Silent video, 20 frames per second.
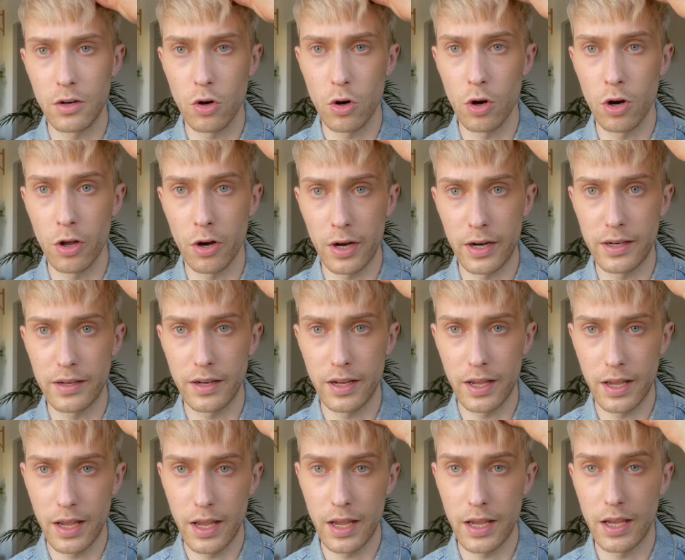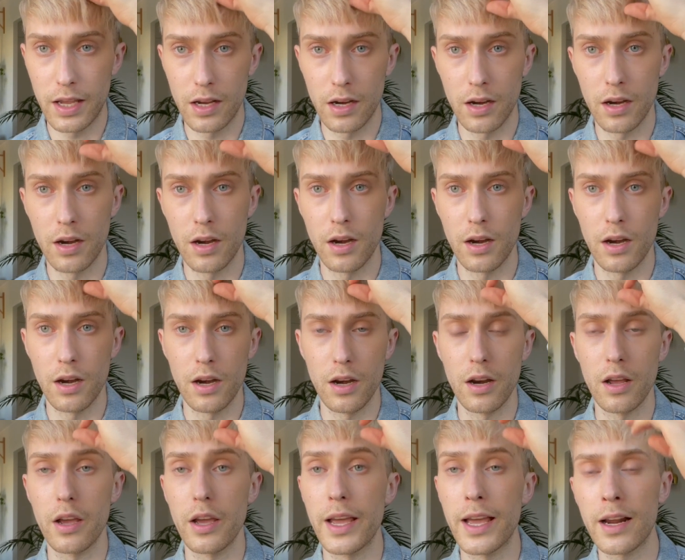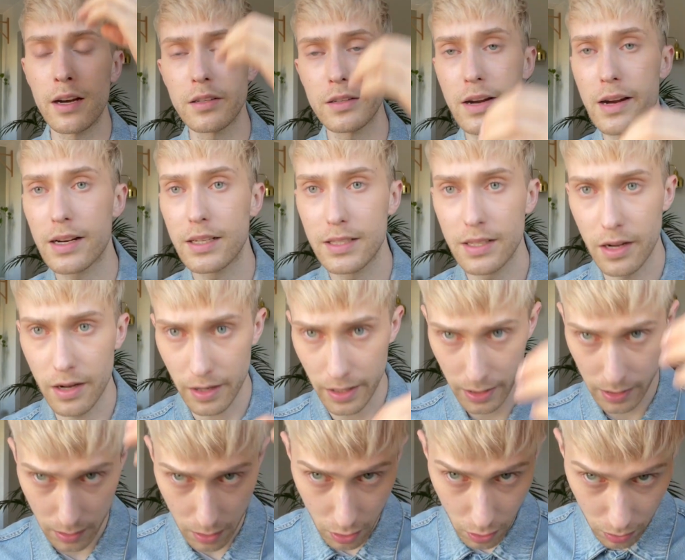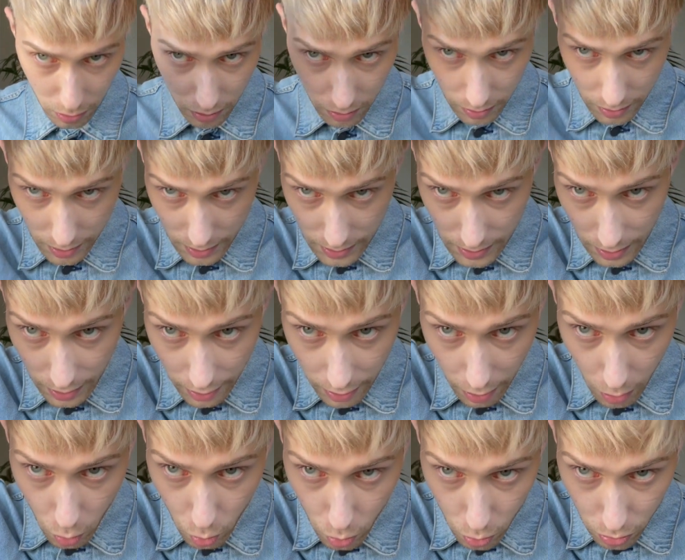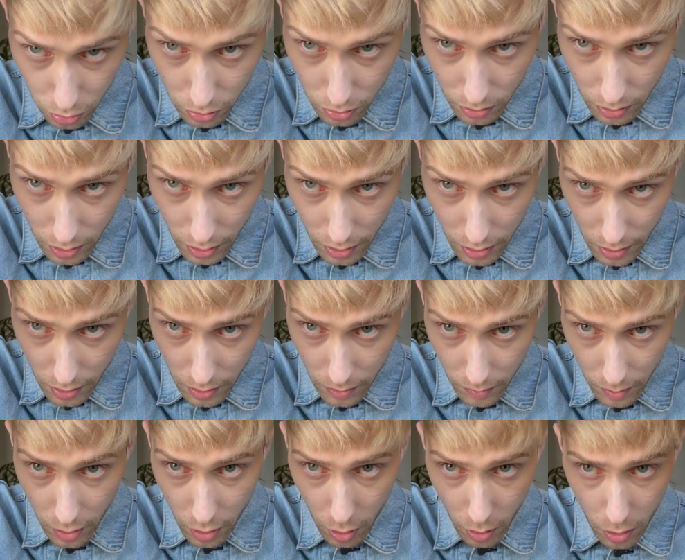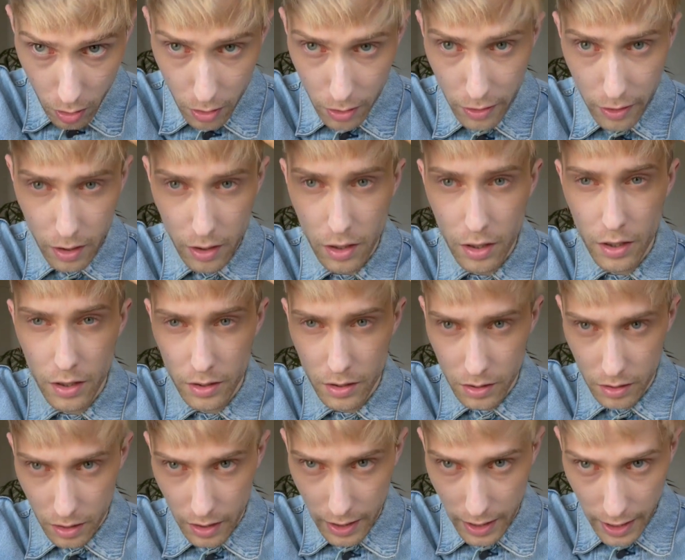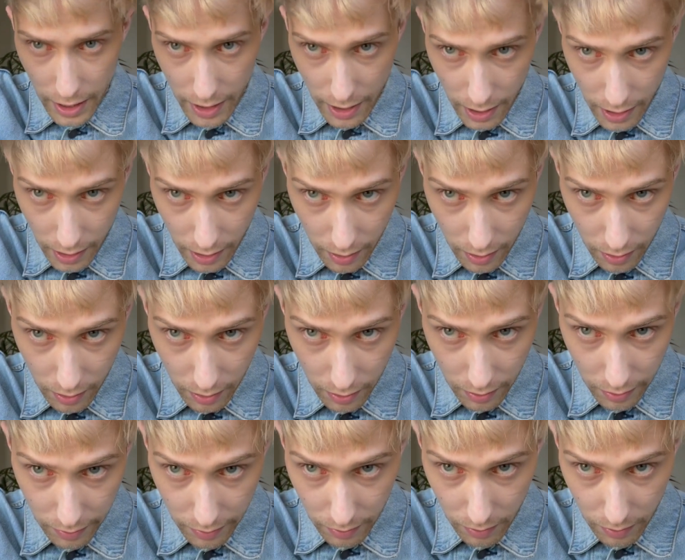colored in a hairdresser it got this like root color and